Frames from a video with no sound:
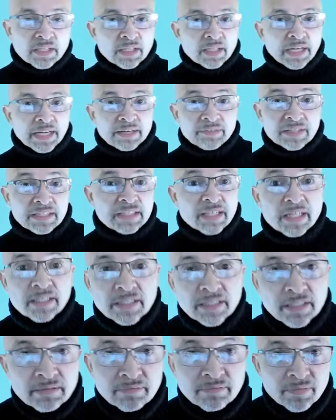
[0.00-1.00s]
And if it
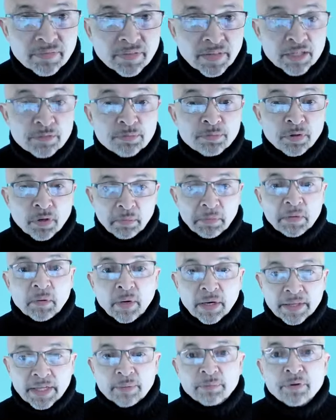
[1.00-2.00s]
doesn't, that's probably
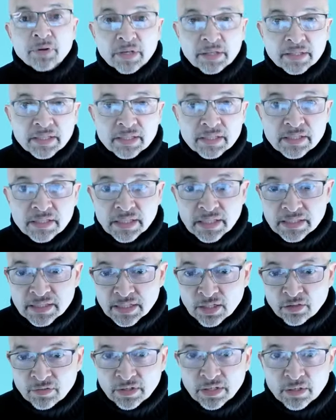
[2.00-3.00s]
why that product doesn't
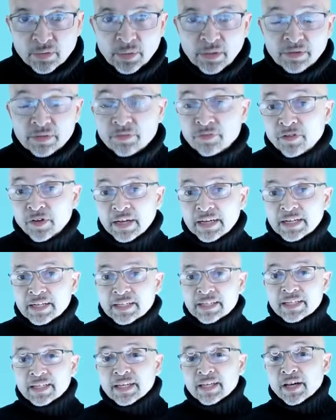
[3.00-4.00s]
sell very well. And
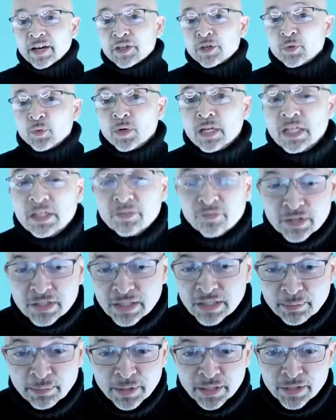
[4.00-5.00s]
finally, are you working for
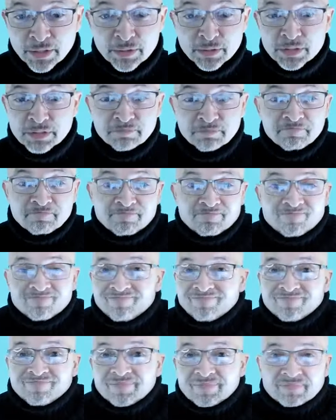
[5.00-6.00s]
somebody who's
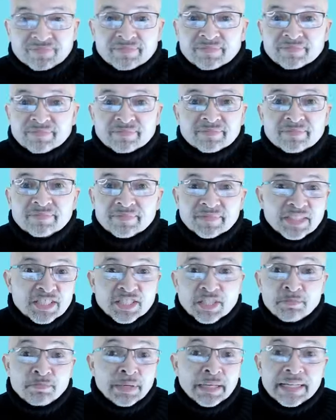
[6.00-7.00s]
just
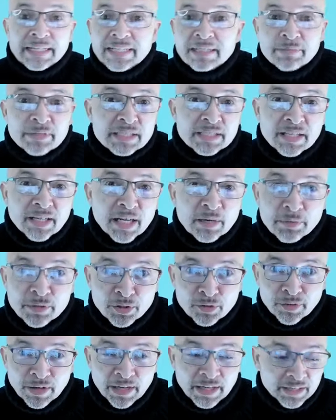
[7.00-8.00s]
completely misaligned with
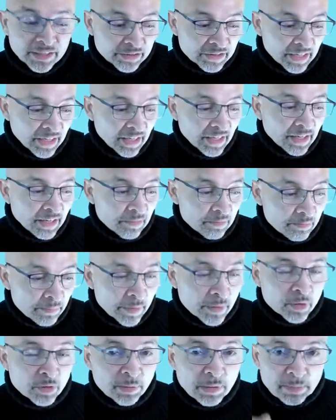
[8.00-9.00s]
your values?
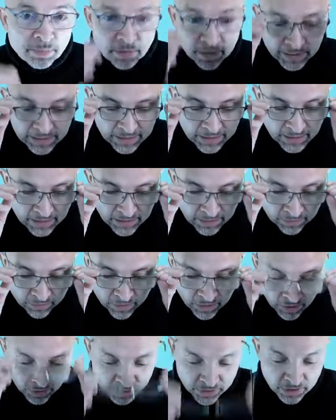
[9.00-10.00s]
Most people I have
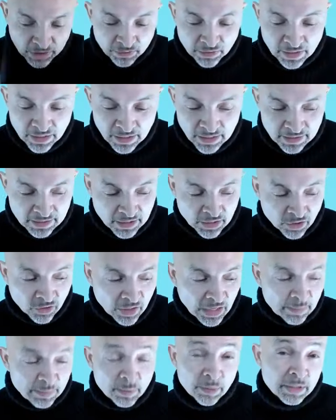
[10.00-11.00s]
coached over the years that are not
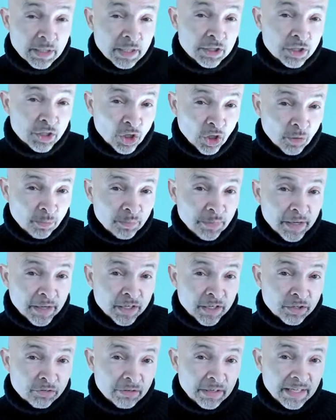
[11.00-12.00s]
happy with their job, their
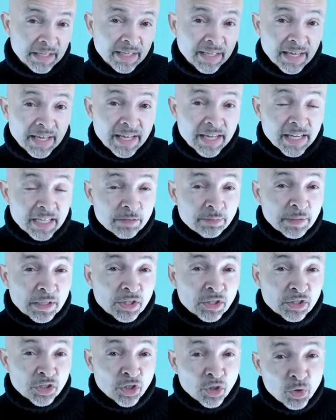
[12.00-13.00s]
career, is
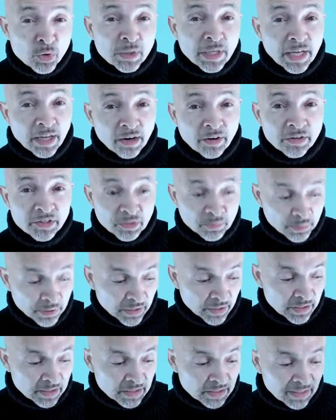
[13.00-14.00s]
because who they are as a
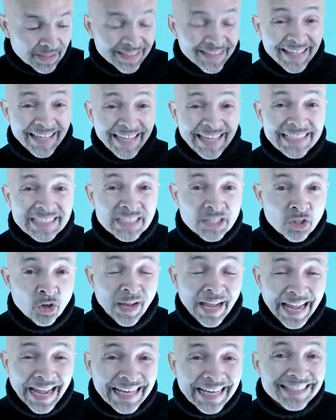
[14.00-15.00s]
person is not
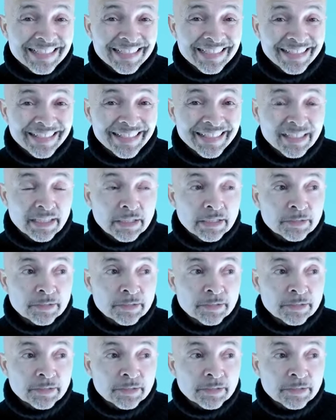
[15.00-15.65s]
actually